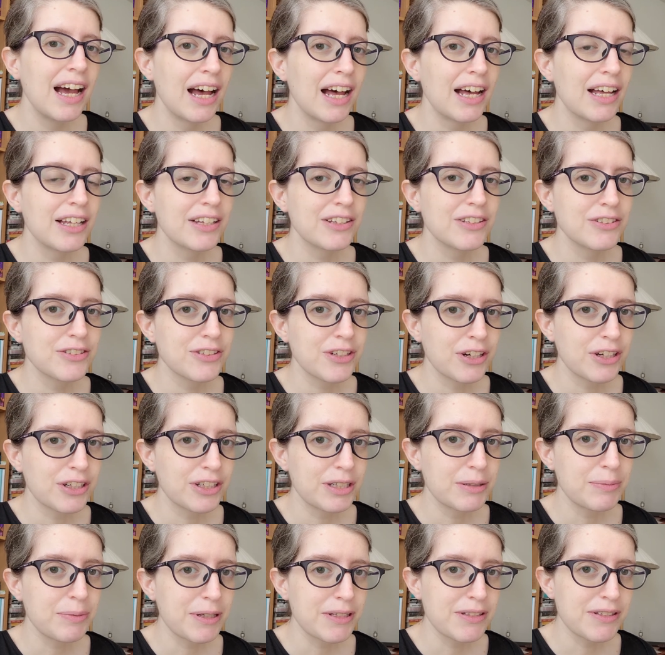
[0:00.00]
There's
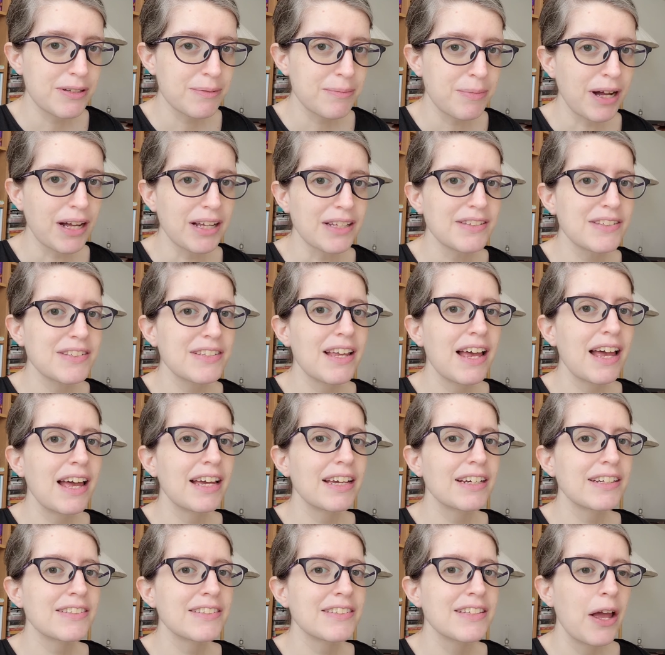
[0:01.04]
already been some hot
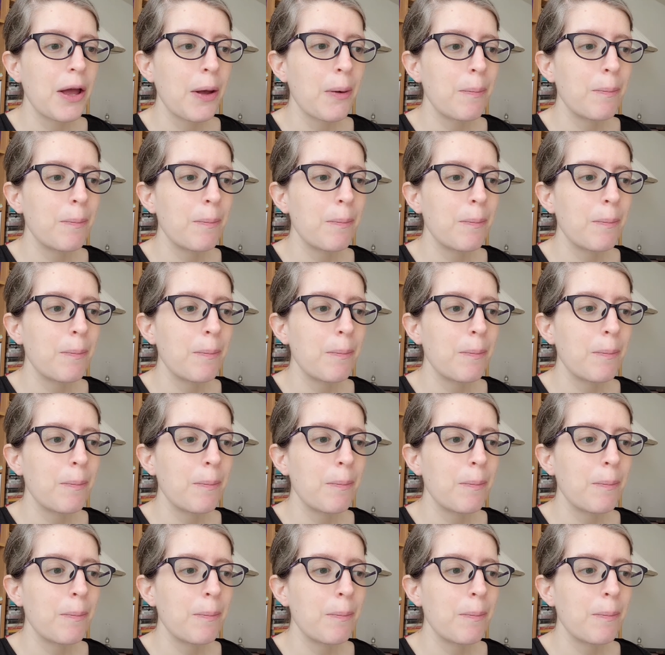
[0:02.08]
sex,